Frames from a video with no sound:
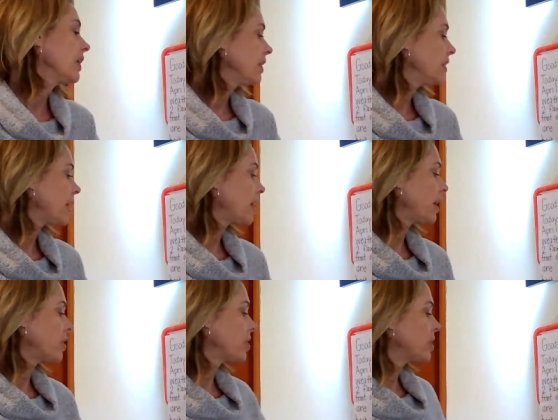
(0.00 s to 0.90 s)
Then I
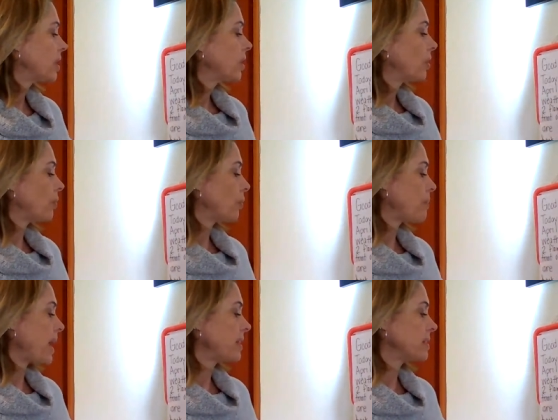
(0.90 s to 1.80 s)
could
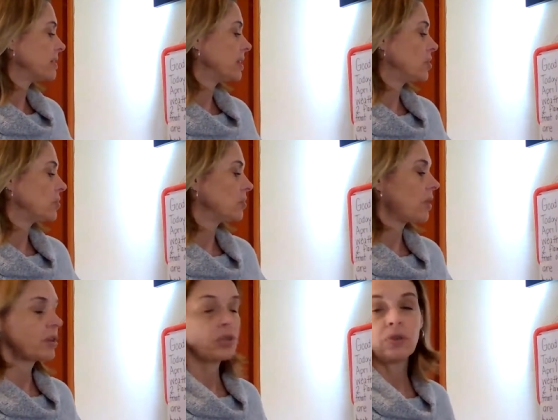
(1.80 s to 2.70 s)
make this into
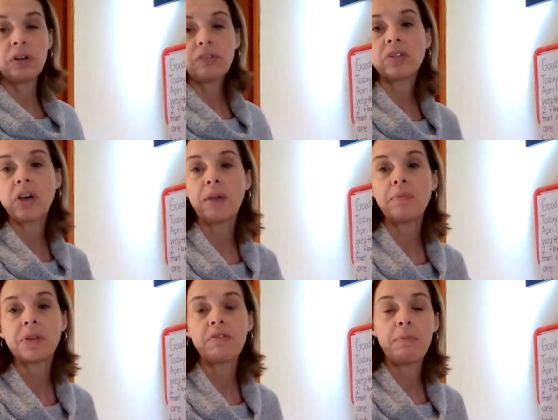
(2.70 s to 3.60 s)
2 different types
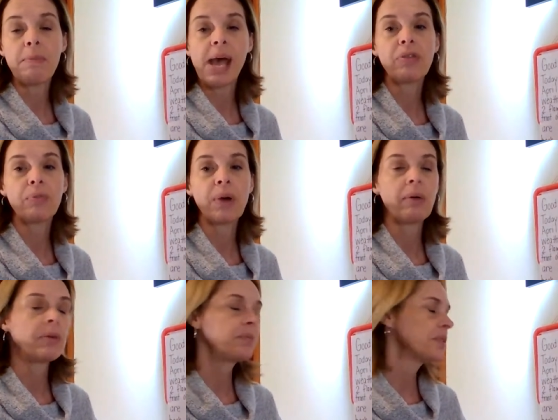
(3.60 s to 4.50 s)
of math
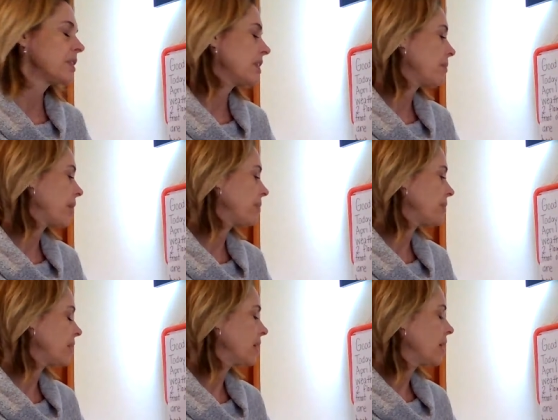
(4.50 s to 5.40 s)
problems that they might be,